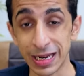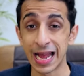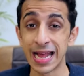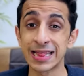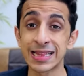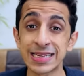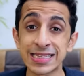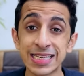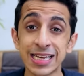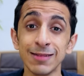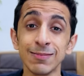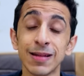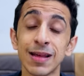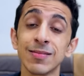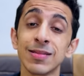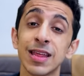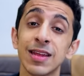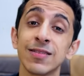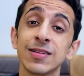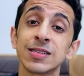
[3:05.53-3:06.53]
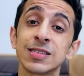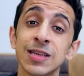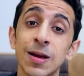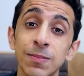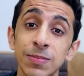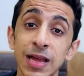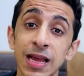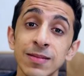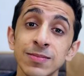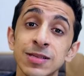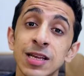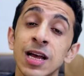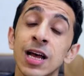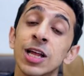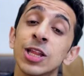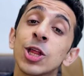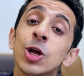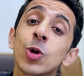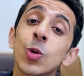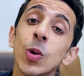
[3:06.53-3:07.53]
At the same time, there were sometimes
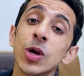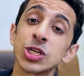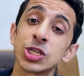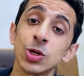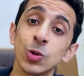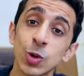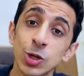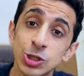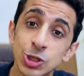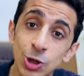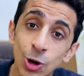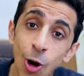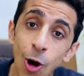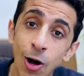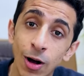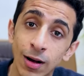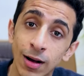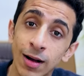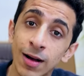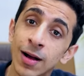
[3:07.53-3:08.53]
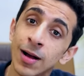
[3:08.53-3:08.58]
the question was wrong,